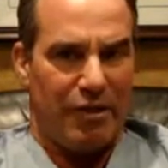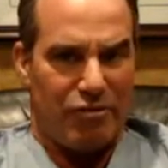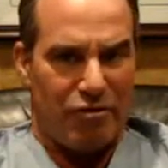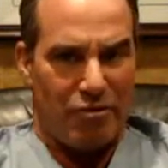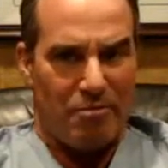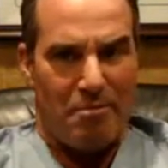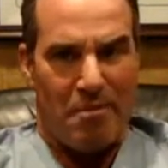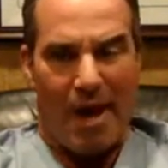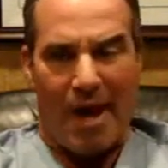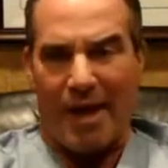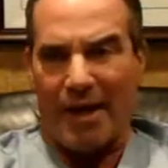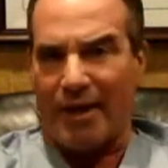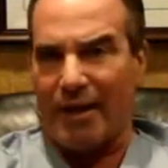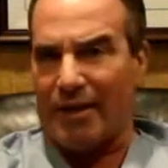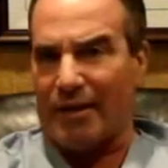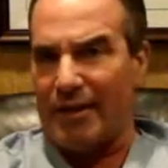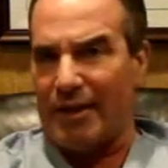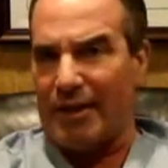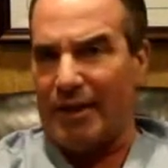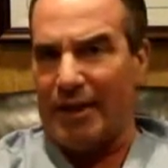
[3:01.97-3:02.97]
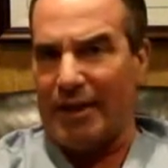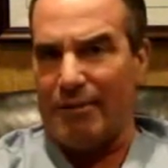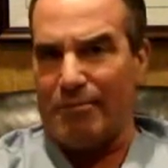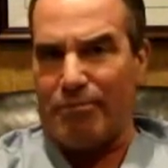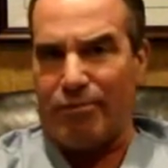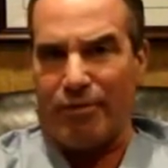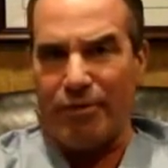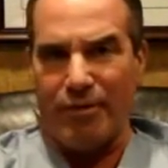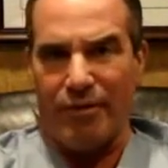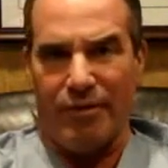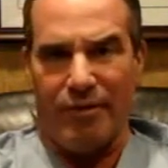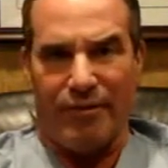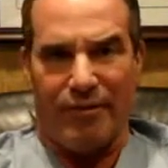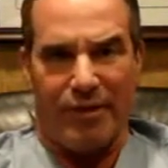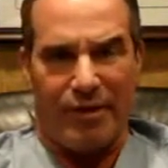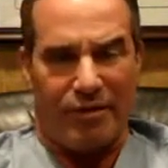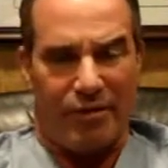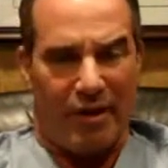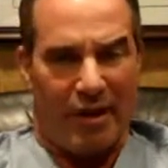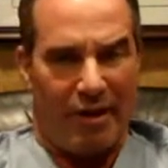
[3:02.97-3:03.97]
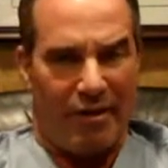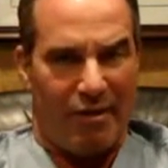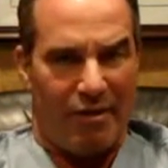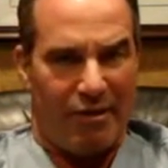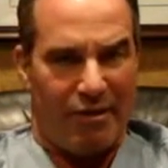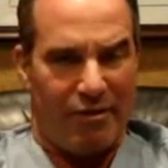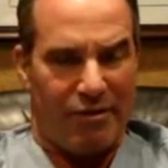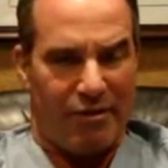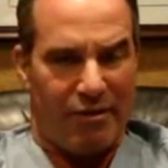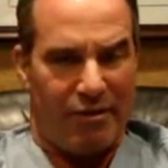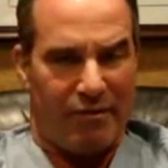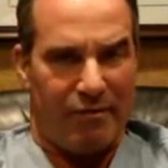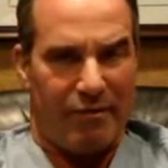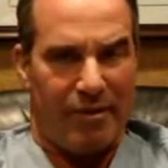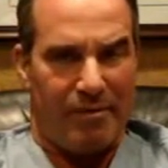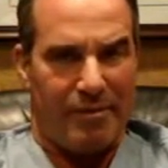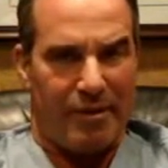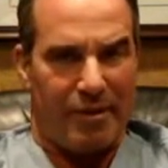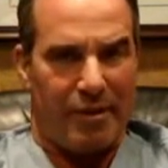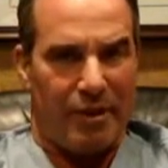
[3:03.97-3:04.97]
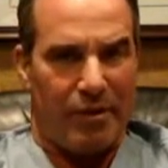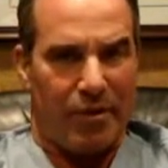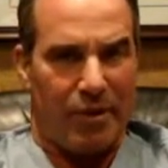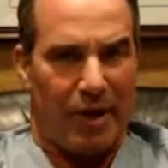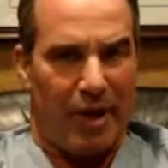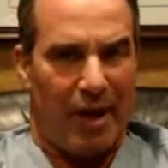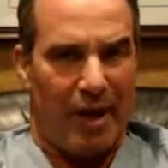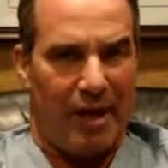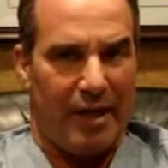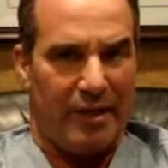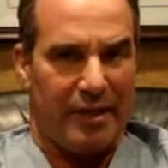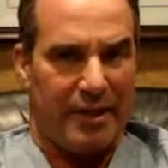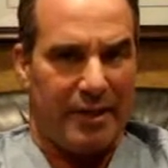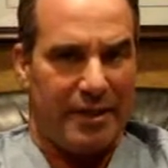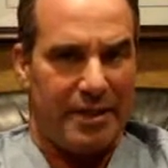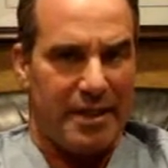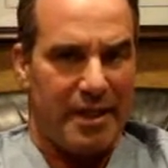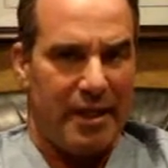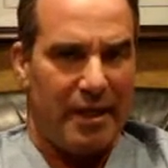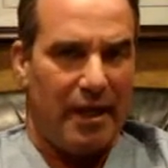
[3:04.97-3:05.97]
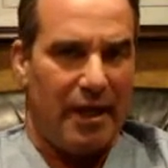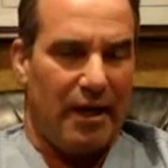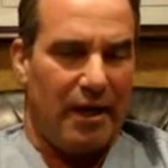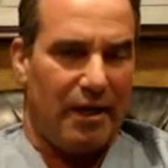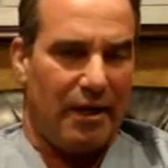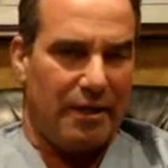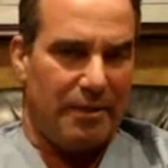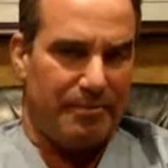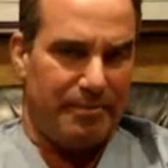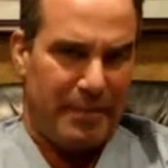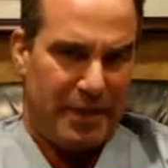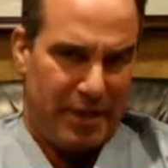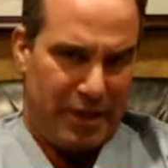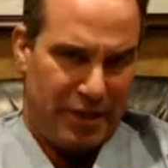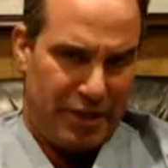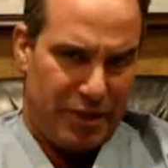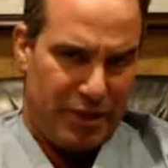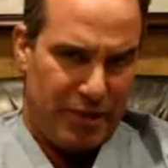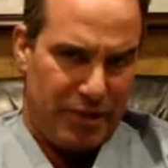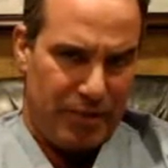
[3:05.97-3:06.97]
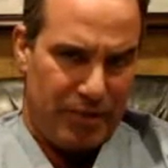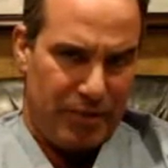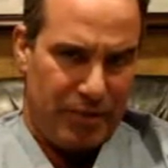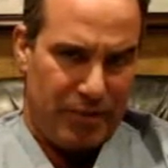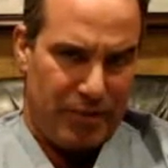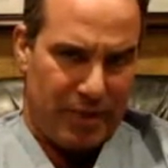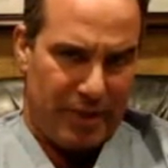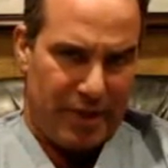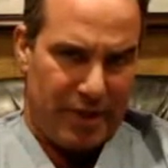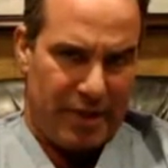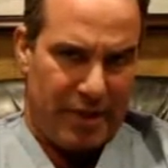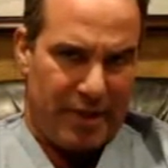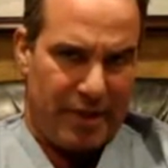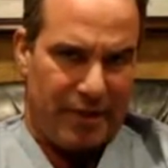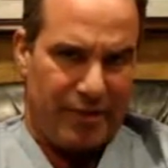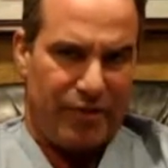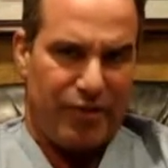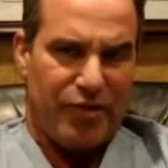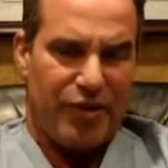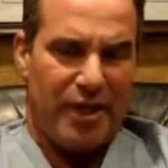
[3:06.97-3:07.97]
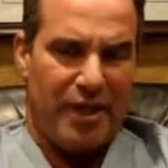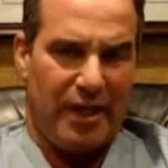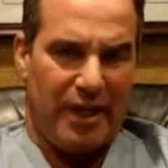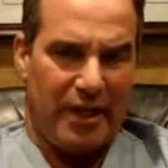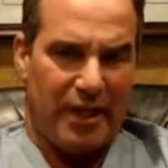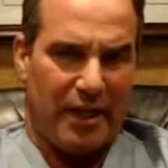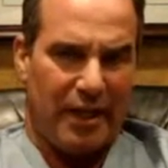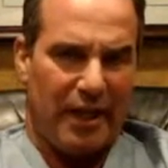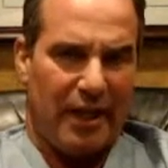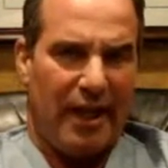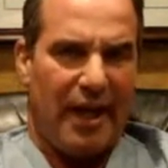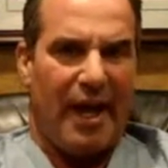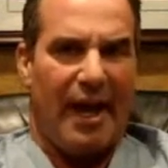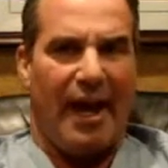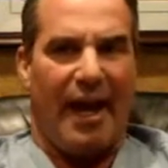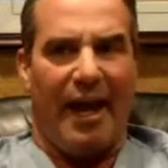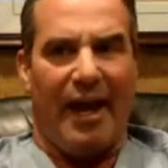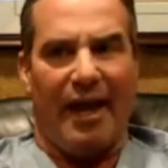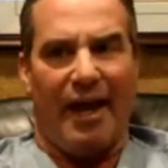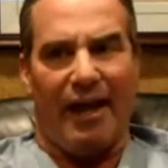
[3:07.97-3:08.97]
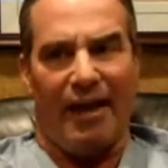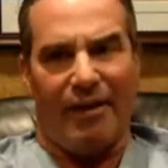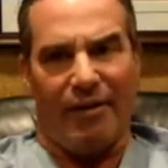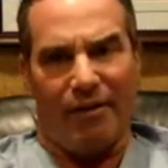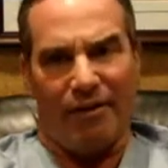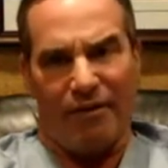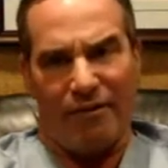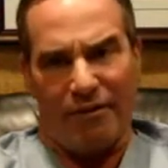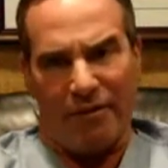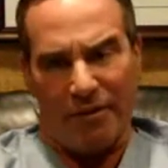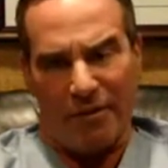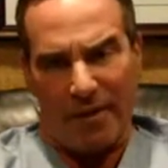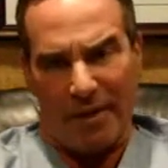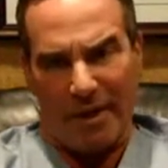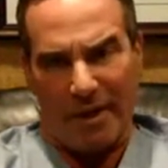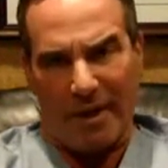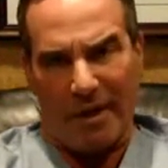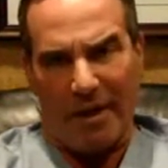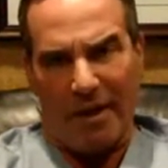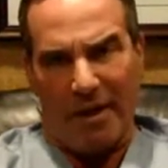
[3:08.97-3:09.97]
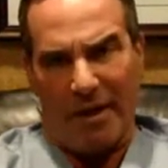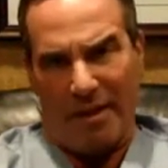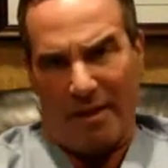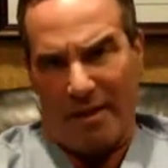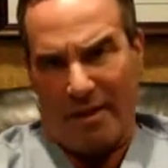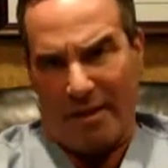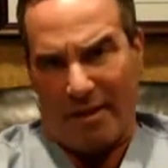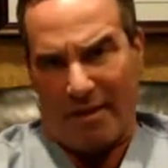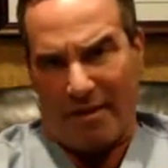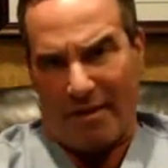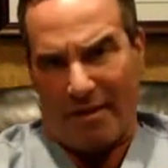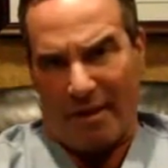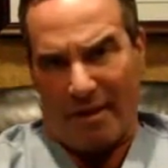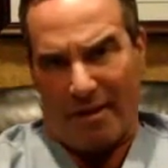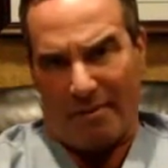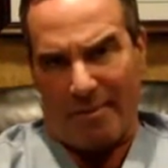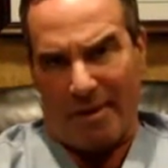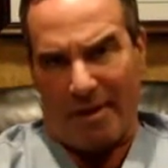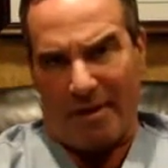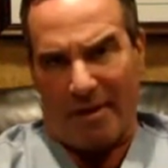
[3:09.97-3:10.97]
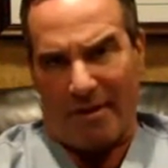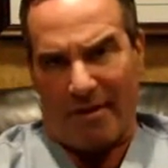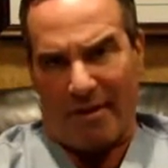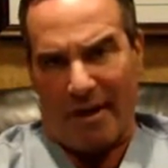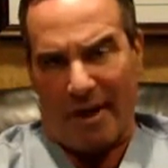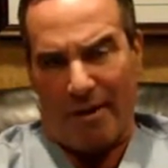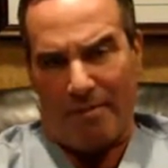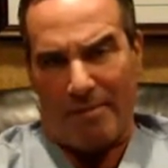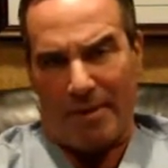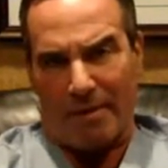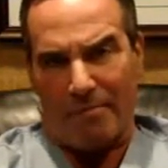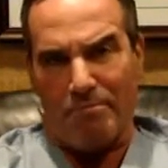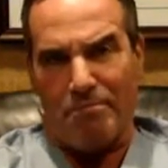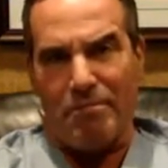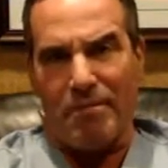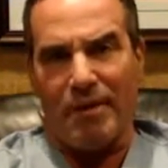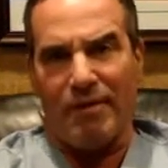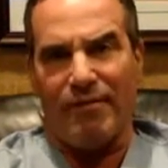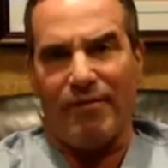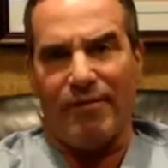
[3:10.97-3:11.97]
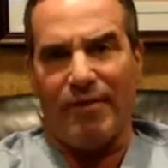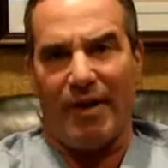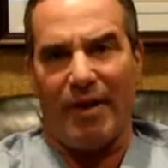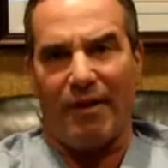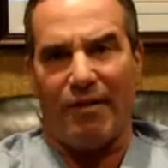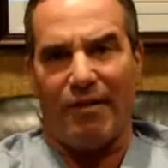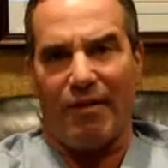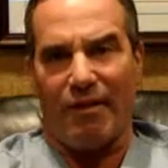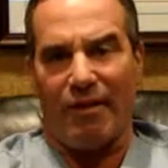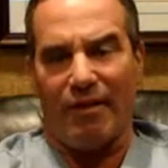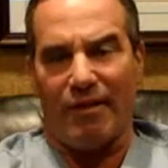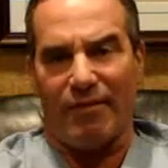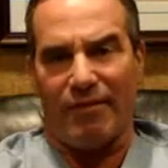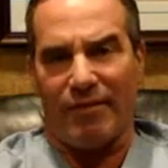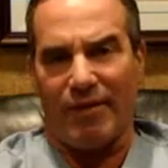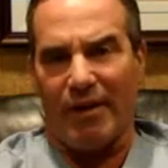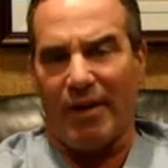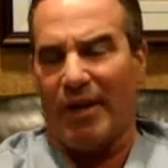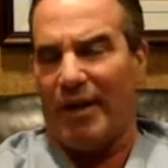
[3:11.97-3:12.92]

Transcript: dramatically improve the transition from the lower eyelid to the cheek. And doing this endoscopic mid-face lift